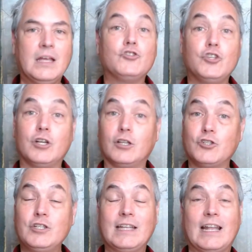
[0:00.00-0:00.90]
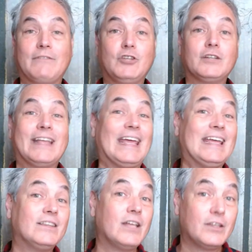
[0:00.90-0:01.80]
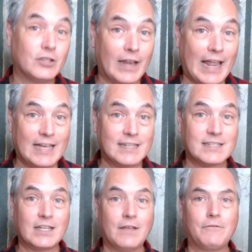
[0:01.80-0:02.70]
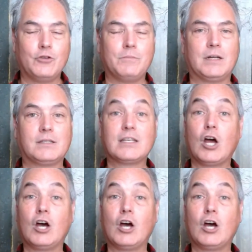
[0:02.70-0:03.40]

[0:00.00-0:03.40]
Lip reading: geology that I've done in the last few months.